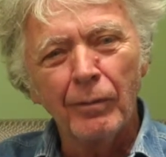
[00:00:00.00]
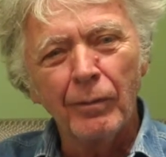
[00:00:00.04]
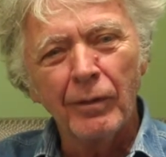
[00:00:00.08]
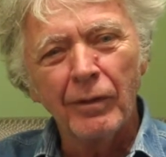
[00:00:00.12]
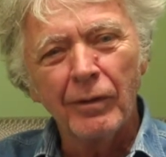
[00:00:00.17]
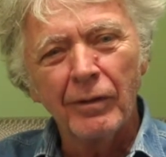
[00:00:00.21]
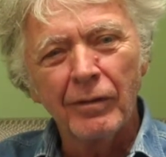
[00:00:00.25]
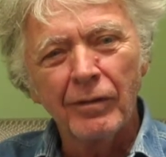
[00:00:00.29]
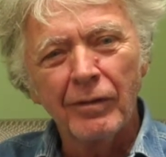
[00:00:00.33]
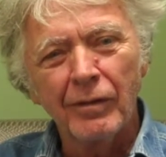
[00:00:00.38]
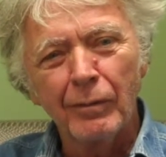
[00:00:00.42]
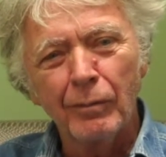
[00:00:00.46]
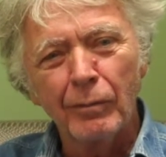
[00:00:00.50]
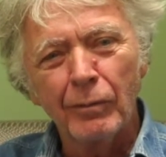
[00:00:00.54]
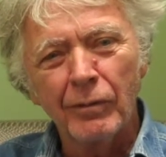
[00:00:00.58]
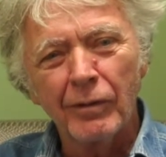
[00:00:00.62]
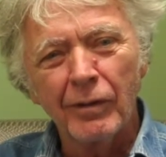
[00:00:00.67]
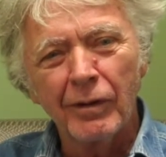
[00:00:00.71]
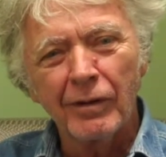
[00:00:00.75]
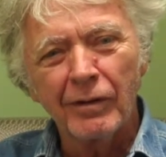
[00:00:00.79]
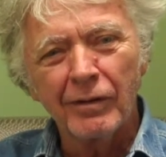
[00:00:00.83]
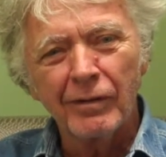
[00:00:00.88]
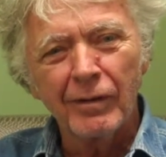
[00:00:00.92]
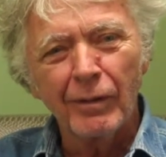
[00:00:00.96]
It seems
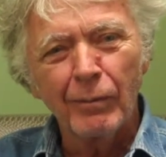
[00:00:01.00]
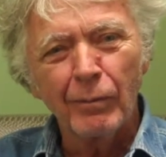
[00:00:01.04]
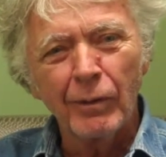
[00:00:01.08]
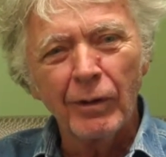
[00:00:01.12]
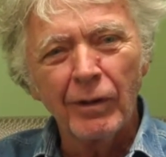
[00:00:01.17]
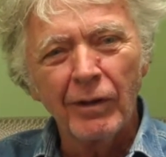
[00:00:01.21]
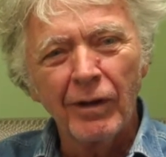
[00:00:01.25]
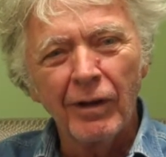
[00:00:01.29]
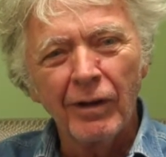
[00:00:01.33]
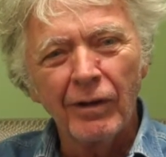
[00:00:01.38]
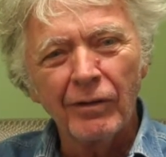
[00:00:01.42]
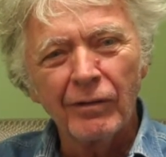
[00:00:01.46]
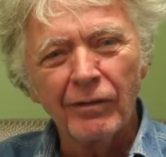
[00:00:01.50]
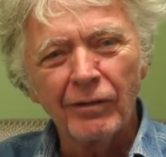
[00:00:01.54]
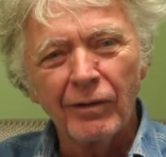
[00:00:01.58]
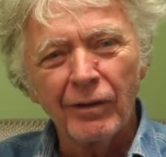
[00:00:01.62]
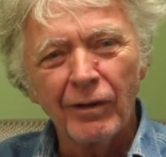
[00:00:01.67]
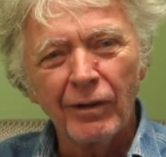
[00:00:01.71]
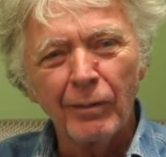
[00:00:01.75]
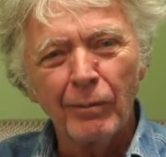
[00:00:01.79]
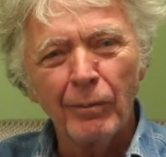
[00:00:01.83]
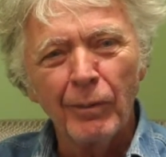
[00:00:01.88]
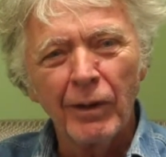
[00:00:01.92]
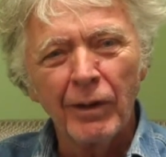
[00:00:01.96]
like somebody else should
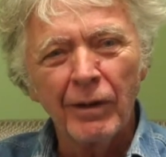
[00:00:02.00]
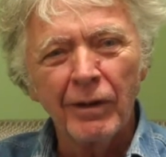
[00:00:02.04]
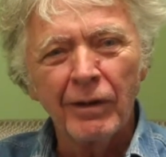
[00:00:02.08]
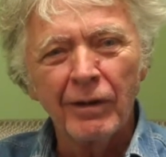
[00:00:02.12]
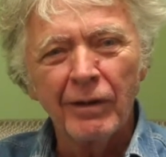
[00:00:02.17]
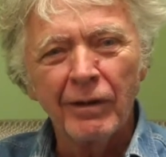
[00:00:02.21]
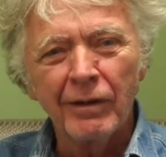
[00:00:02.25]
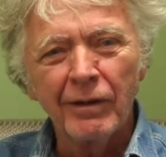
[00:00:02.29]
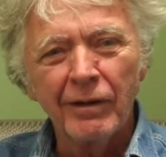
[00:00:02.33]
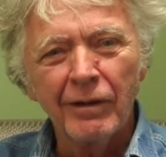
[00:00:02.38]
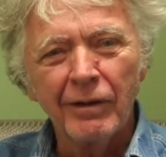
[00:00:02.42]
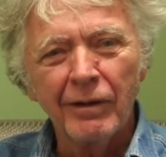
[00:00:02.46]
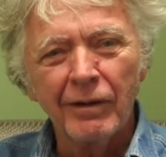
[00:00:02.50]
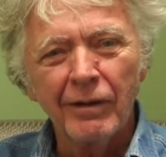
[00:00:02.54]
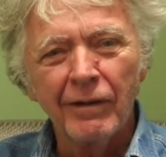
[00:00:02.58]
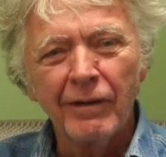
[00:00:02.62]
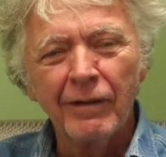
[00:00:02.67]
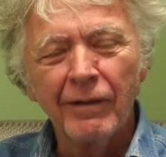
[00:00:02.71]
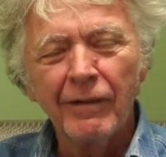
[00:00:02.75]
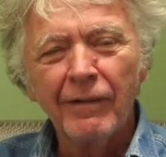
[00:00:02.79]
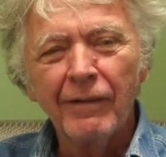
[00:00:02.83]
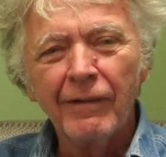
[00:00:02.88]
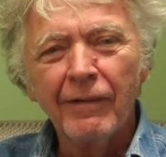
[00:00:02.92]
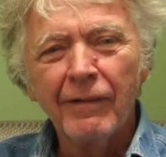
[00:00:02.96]
have made it.
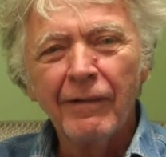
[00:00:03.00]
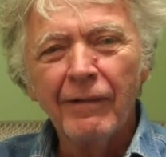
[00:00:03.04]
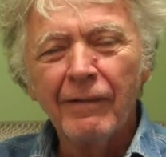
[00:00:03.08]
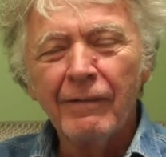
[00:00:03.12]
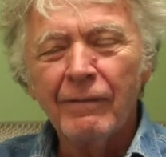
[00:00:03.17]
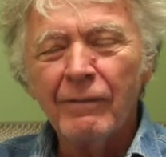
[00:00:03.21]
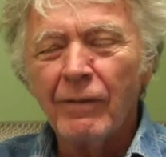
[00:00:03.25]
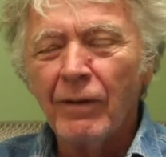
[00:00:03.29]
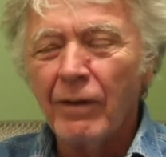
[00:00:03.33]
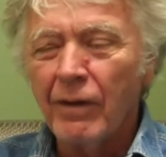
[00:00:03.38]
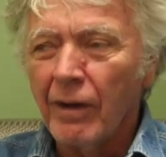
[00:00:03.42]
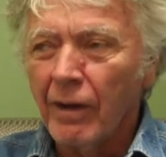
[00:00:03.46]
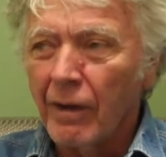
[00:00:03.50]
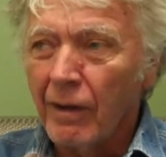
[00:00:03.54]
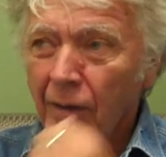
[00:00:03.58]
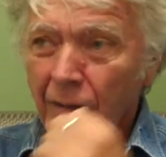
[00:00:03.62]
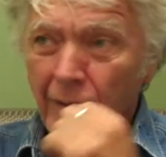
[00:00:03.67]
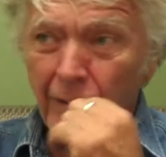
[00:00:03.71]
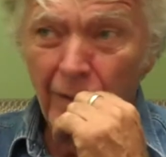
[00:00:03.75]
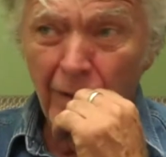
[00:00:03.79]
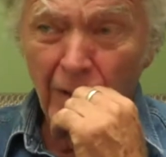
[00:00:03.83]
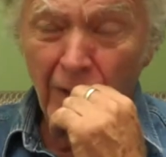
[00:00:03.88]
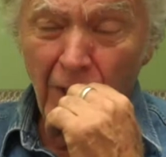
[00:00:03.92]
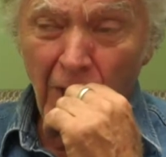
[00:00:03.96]
But
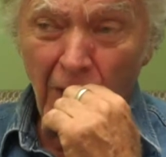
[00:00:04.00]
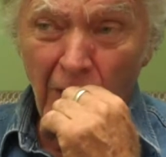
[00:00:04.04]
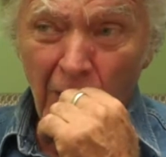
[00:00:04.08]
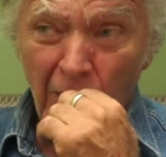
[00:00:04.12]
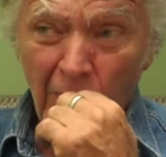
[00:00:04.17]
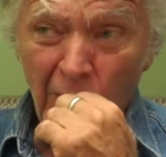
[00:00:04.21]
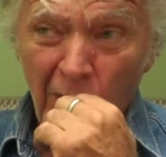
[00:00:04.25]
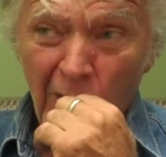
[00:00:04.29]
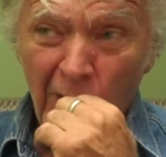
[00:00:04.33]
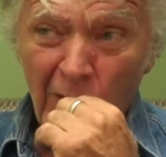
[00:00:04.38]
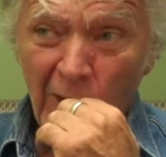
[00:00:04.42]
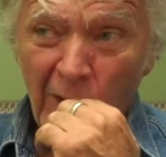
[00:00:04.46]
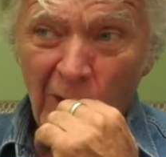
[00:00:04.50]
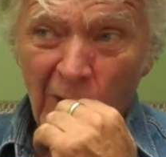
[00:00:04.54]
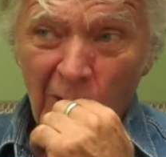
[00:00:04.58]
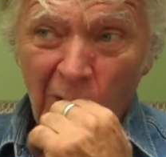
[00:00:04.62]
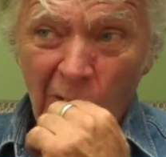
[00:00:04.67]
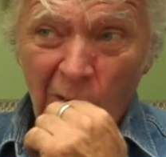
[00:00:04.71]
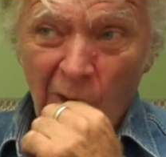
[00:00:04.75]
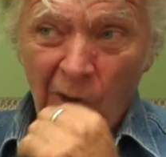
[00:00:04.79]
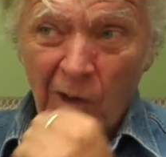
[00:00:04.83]
I like it.